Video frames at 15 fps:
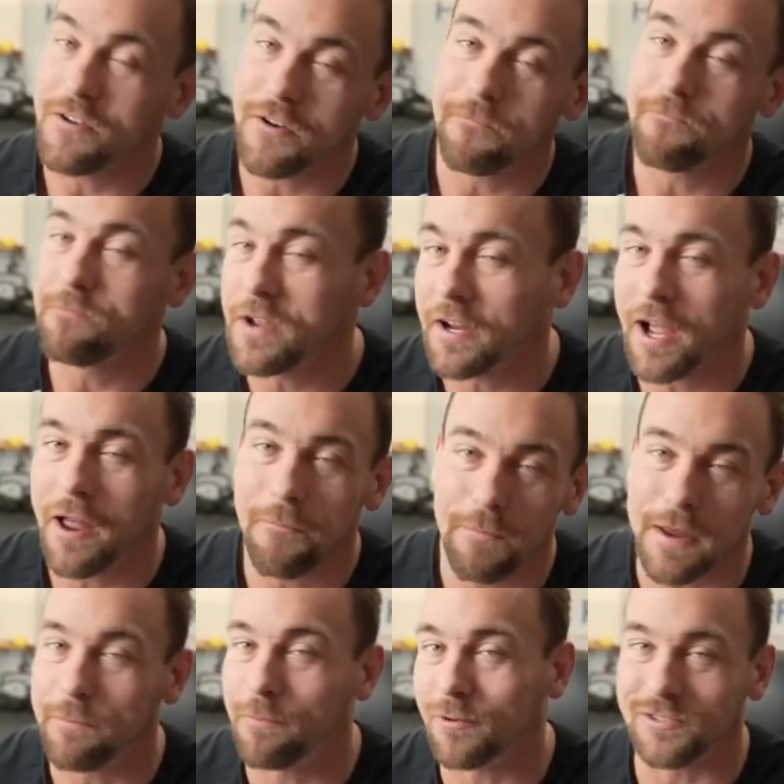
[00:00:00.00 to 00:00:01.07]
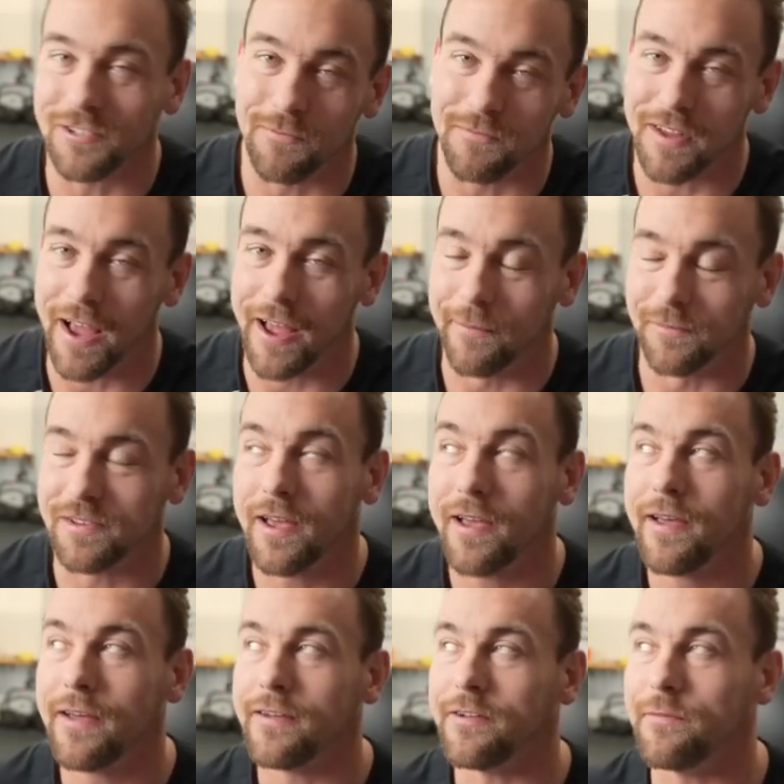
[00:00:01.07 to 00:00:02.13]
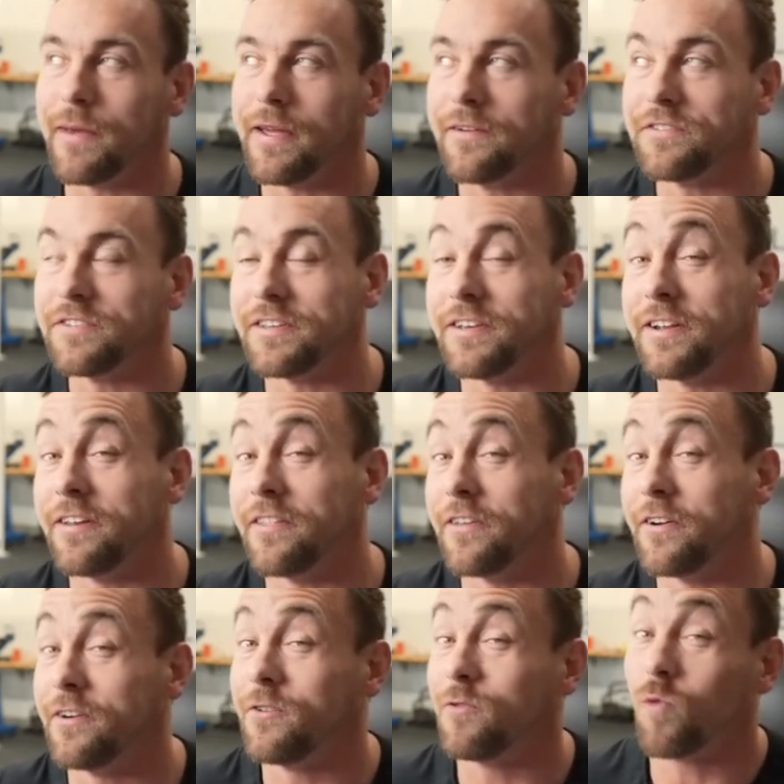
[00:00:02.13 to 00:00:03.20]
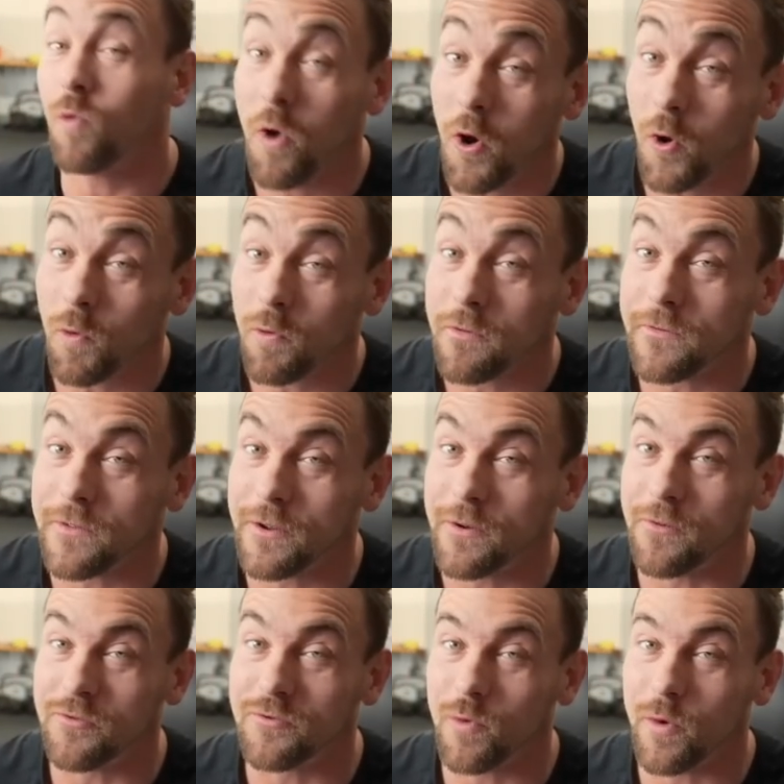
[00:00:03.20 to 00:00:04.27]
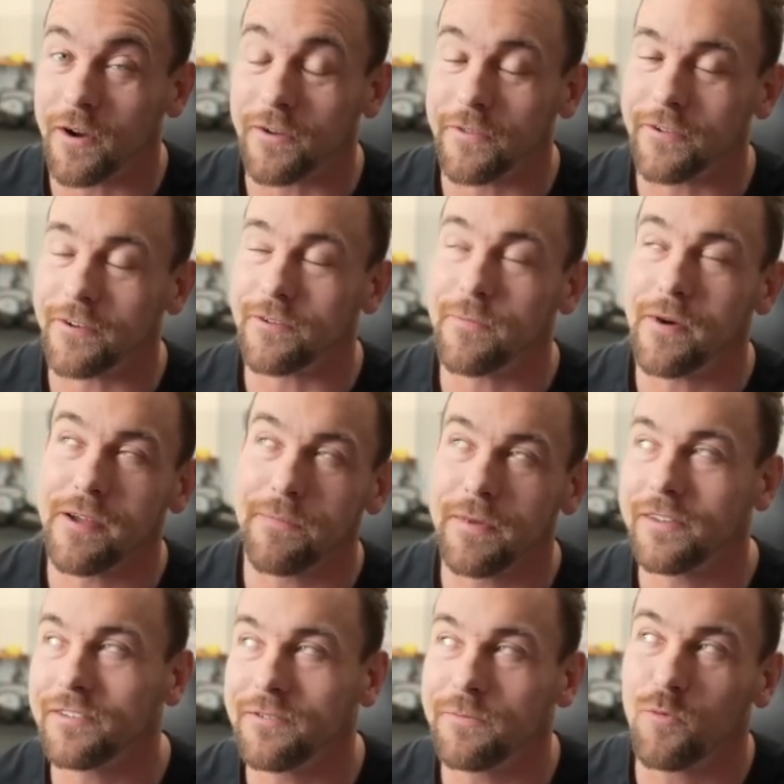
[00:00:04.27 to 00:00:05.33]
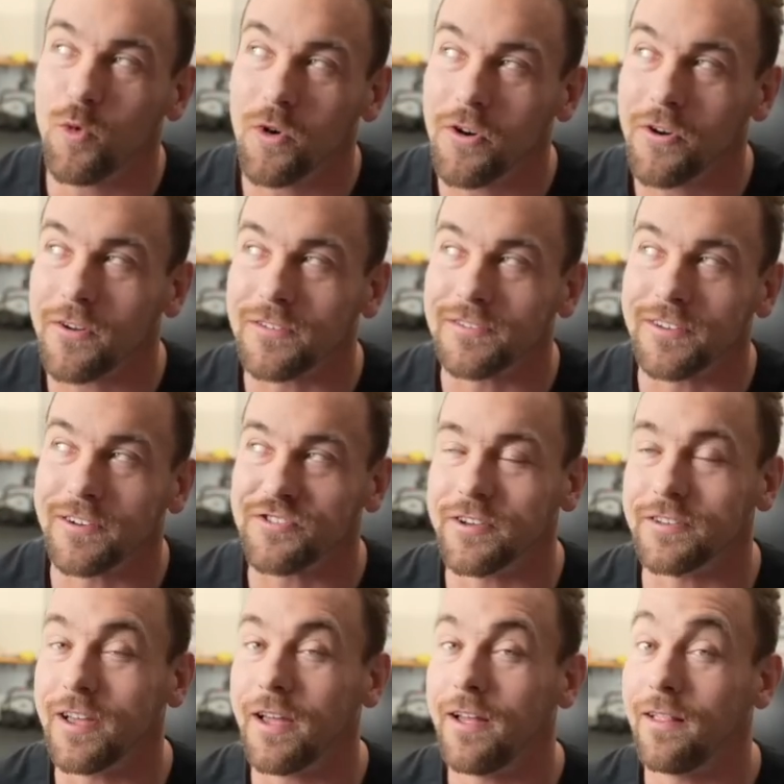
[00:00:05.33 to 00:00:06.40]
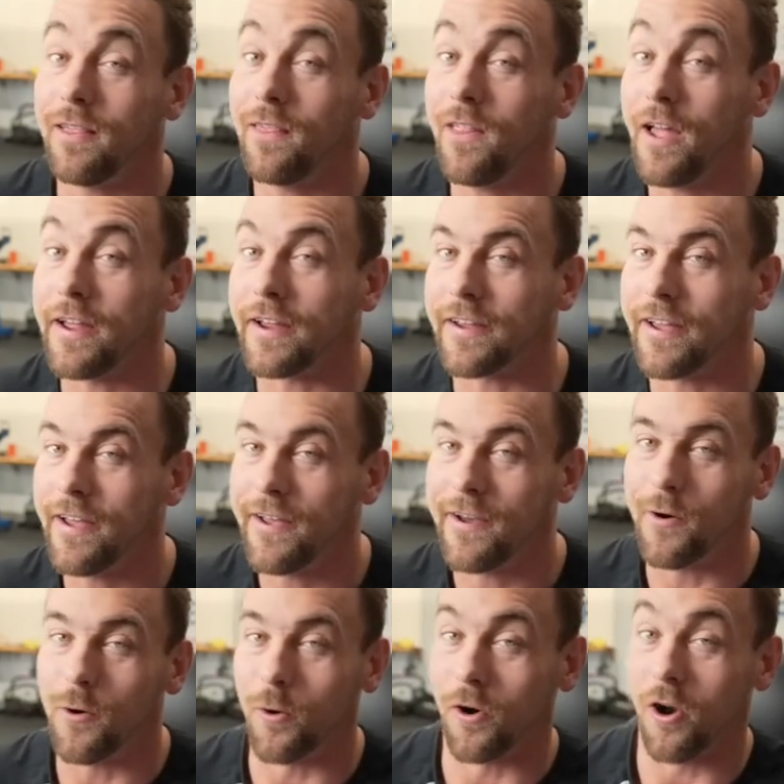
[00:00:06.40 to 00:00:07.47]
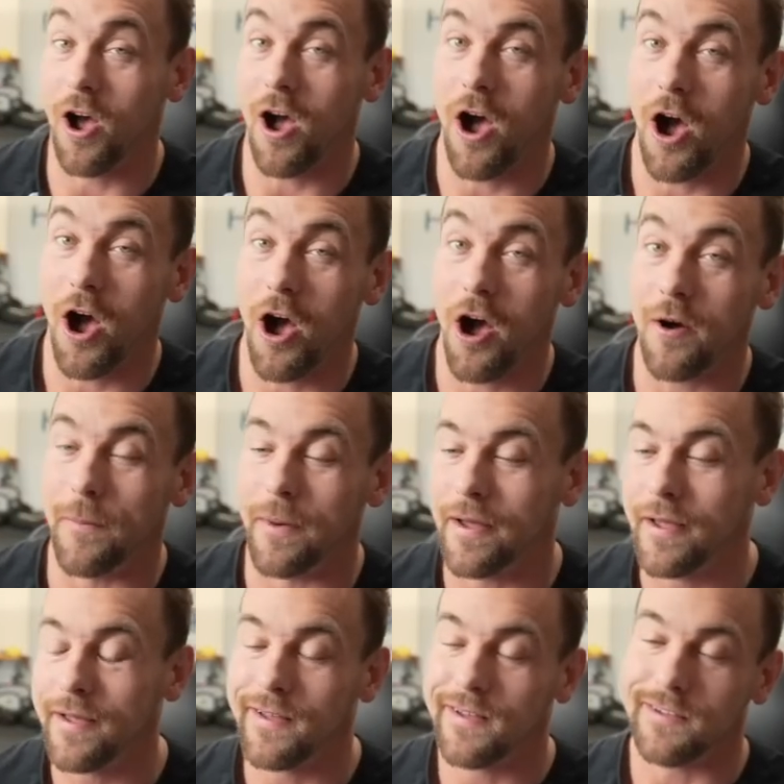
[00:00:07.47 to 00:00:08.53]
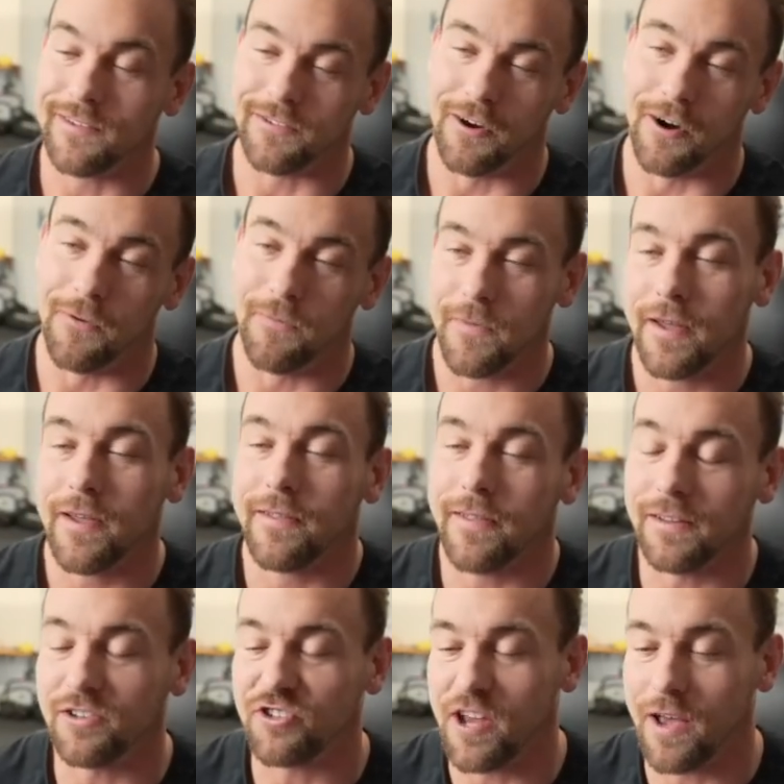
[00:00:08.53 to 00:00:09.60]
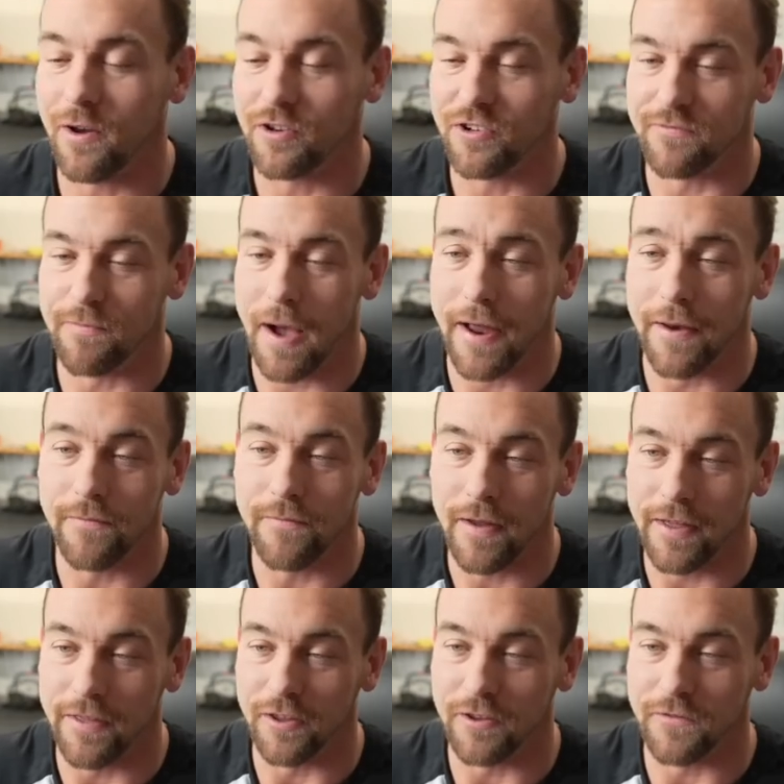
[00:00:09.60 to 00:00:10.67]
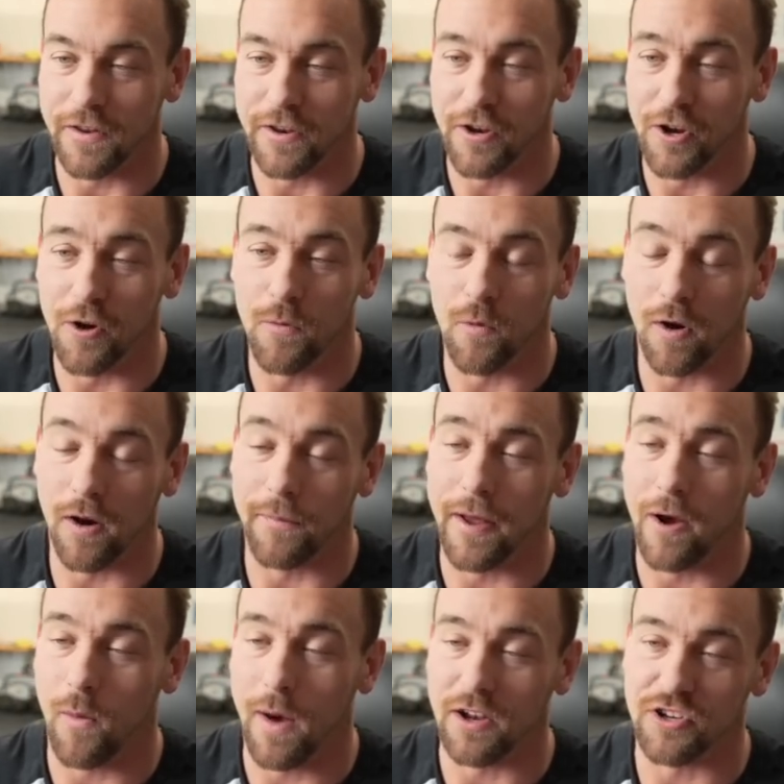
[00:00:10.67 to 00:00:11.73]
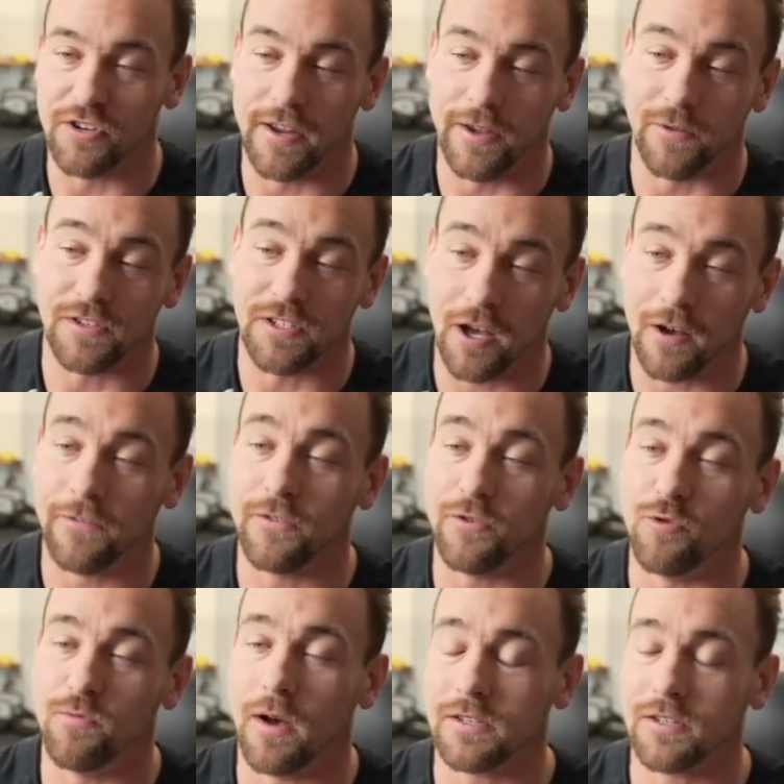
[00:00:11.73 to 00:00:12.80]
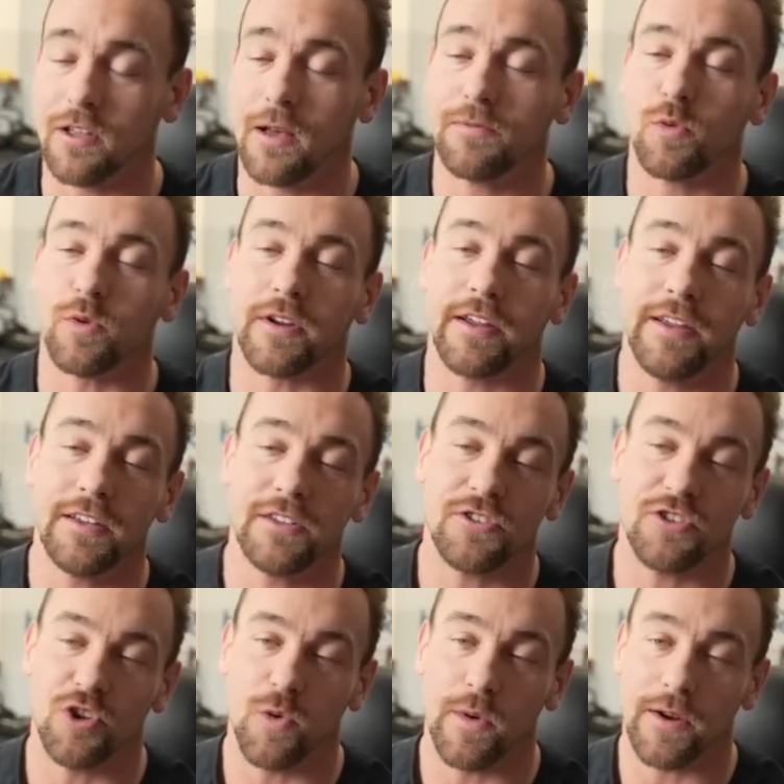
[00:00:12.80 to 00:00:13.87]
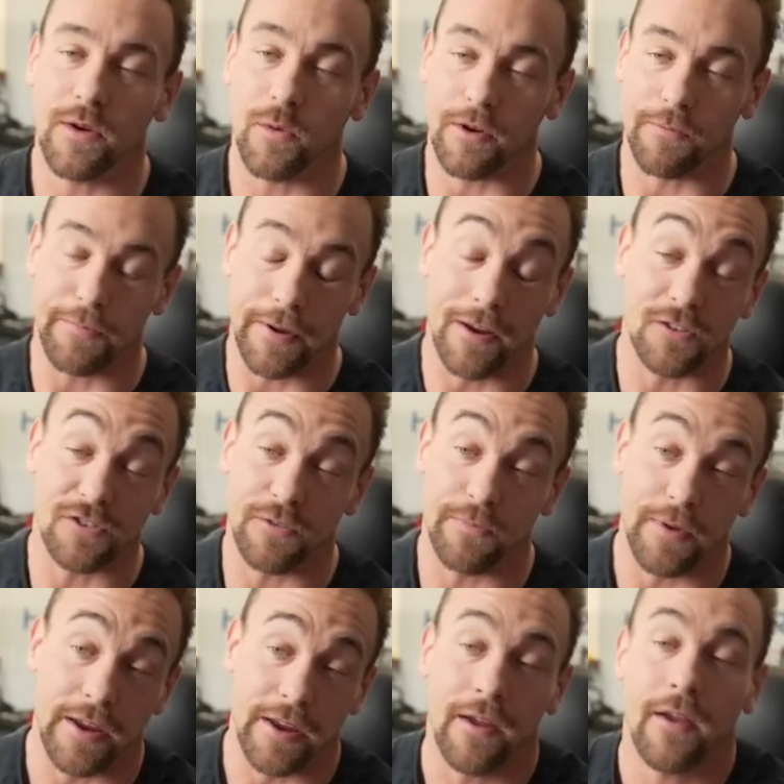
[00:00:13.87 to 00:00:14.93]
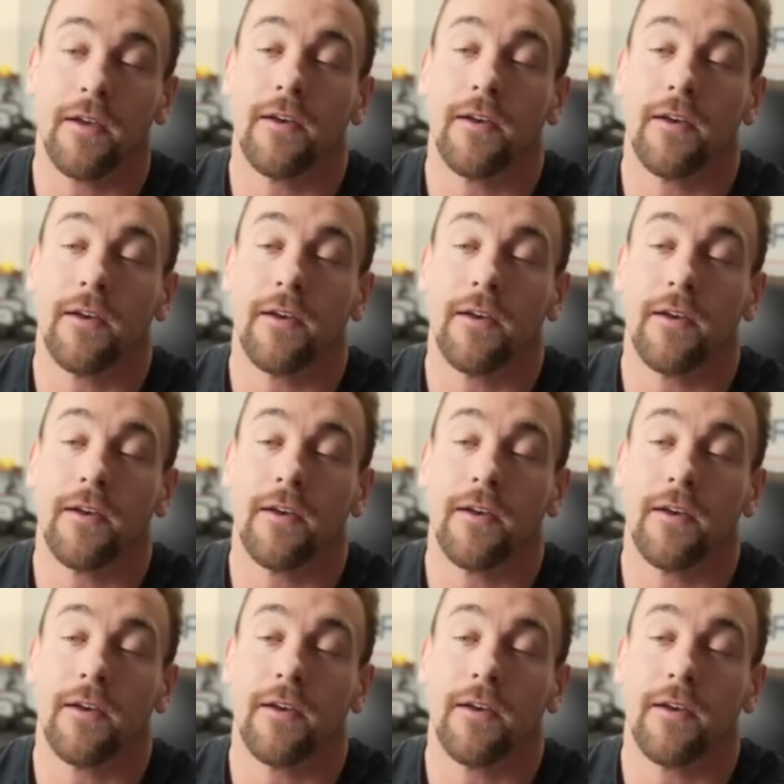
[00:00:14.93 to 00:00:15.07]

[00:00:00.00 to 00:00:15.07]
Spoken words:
you know, pick on people sometimes. You may have seen the rug reviews where there might be some words such as like or So that's a challenge of mine in this video where I'm now watching Taylor Self do muscle ups where he is doing what appears to be